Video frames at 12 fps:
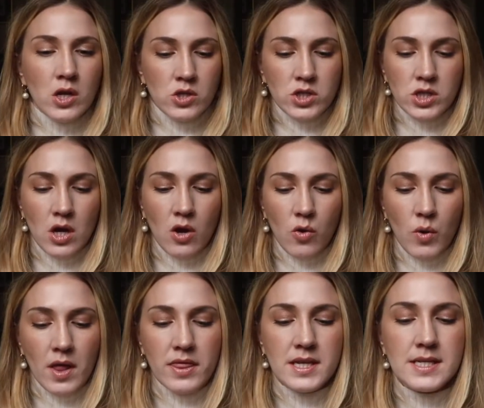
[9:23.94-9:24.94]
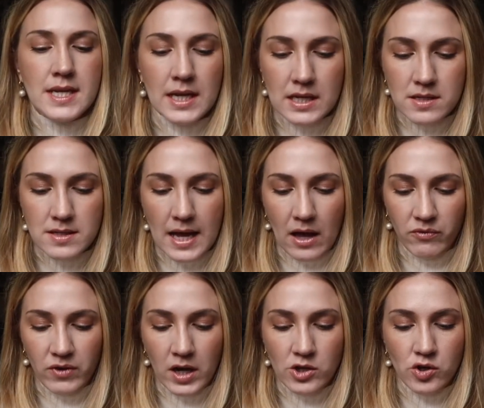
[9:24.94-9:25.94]
So this has
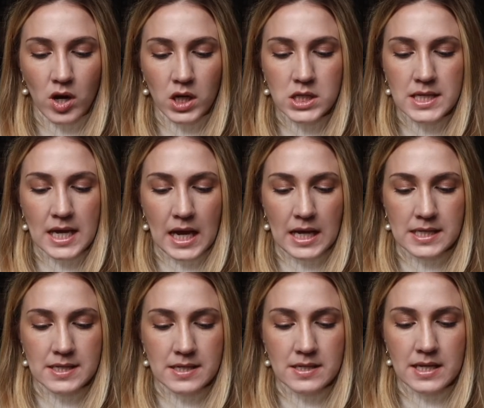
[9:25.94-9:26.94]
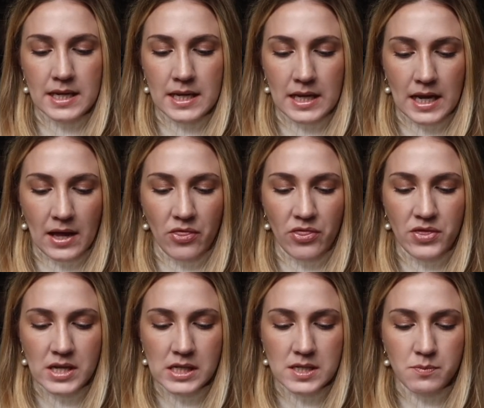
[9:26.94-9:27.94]
alpha hydroxy acids in it, and
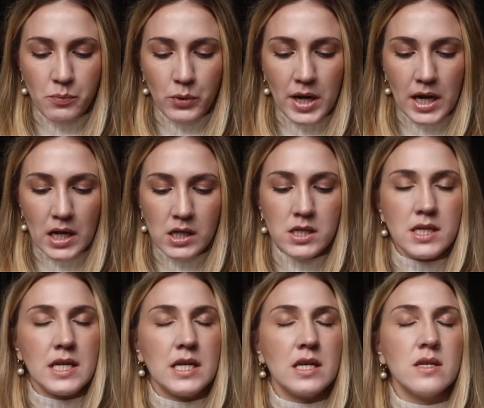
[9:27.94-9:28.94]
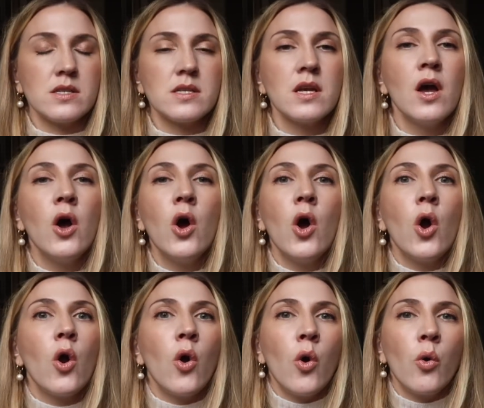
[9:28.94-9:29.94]
this brand is
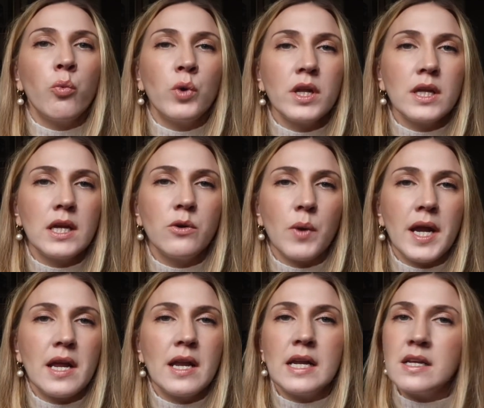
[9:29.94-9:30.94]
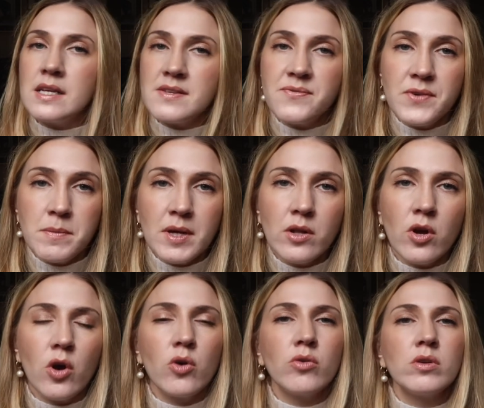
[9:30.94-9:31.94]
really great. It is female
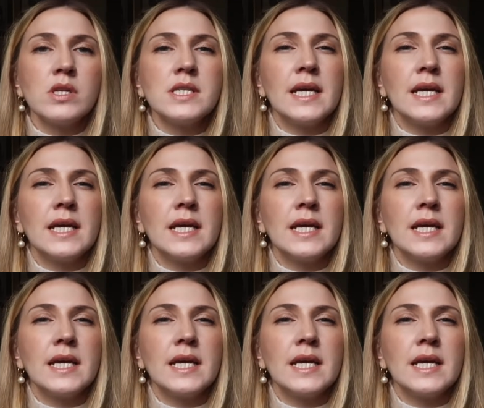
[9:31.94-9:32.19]
owned.